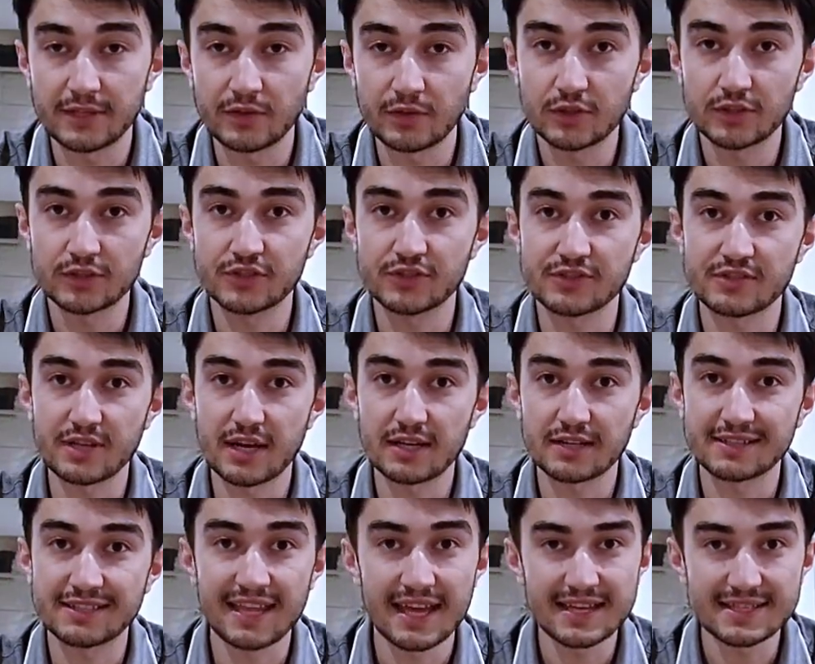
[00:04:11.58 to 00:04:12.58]
In order to start
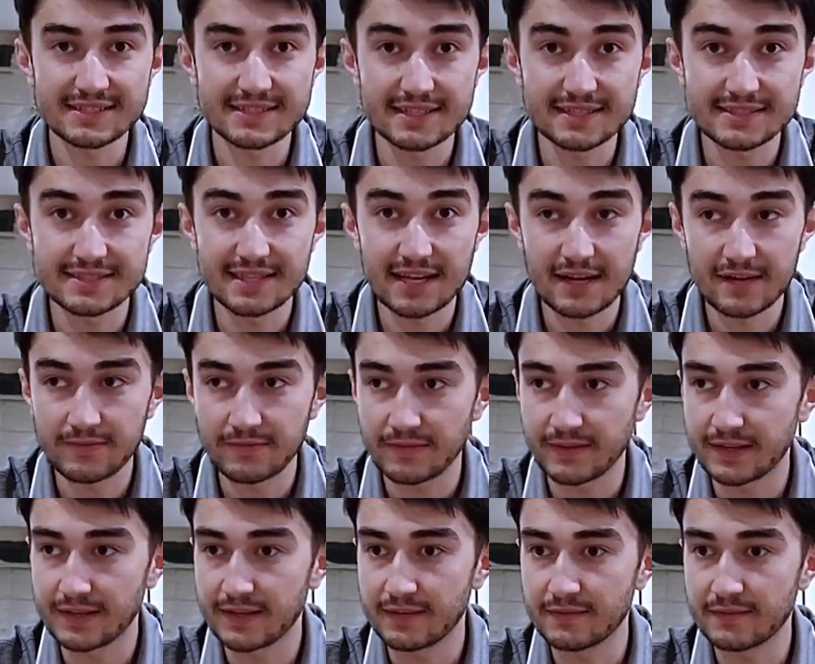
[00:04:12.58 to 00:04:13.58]
testing stuff
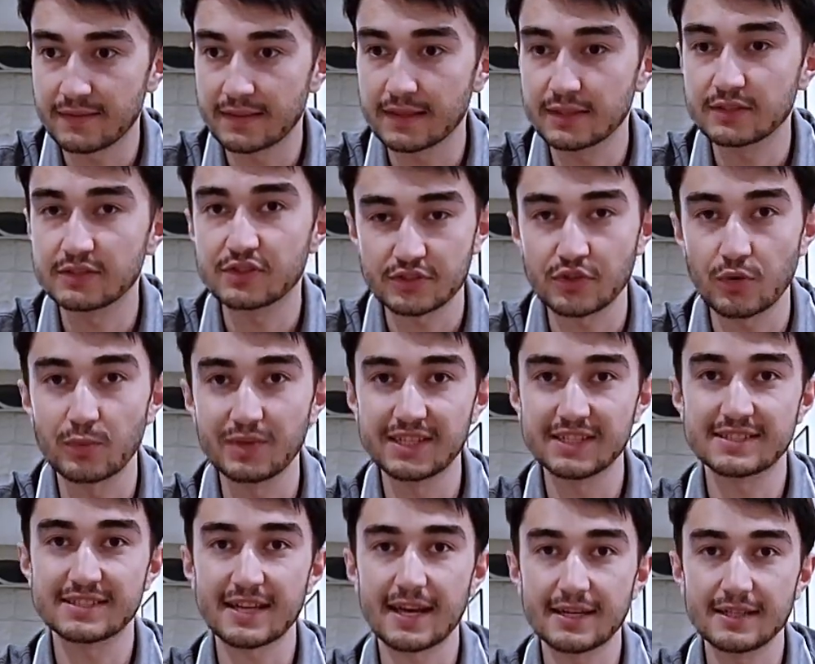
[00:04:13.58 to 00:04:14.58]
and everything, so we
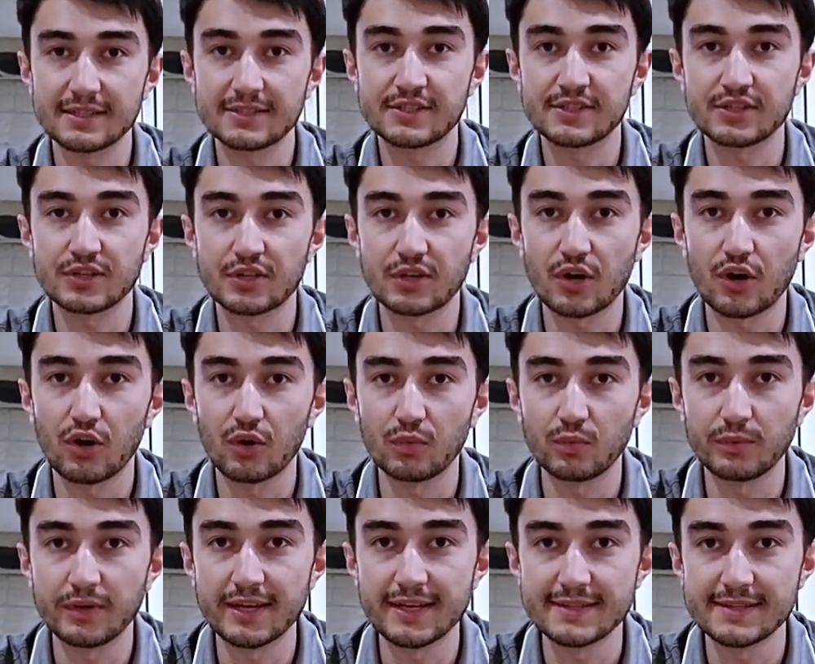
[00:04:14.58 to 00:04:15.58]
decided to go
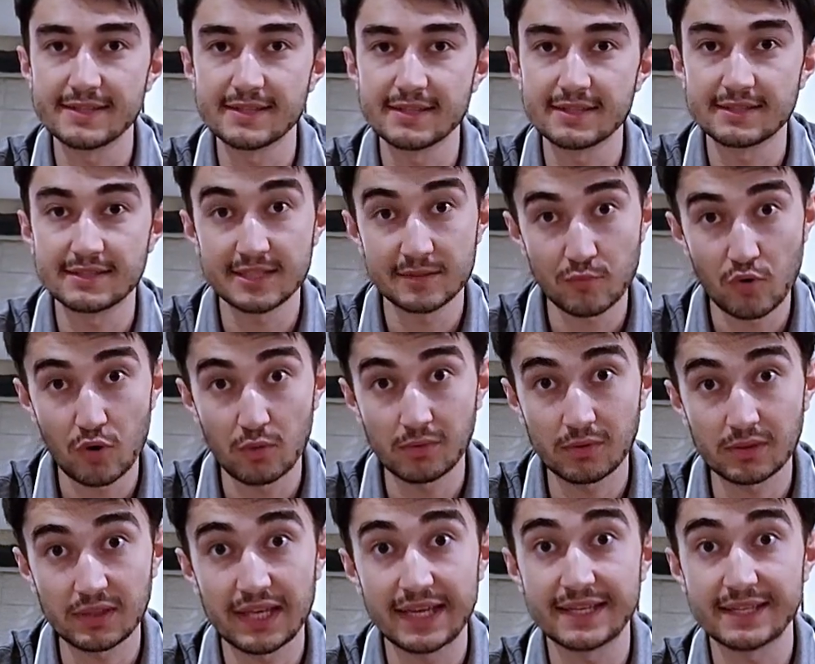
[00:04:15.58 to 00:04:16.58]
with
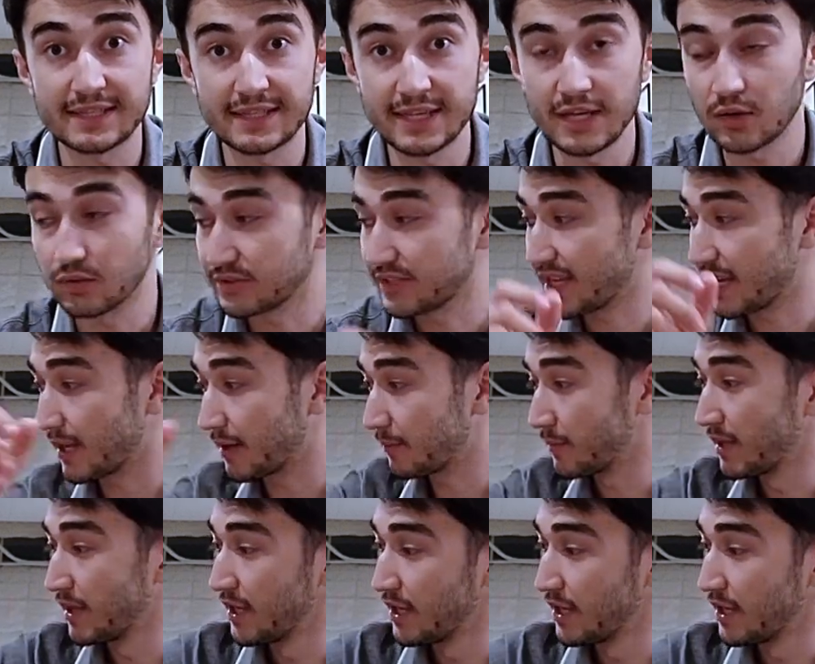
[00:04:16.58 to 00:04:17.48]
T-Mobile and Geotab.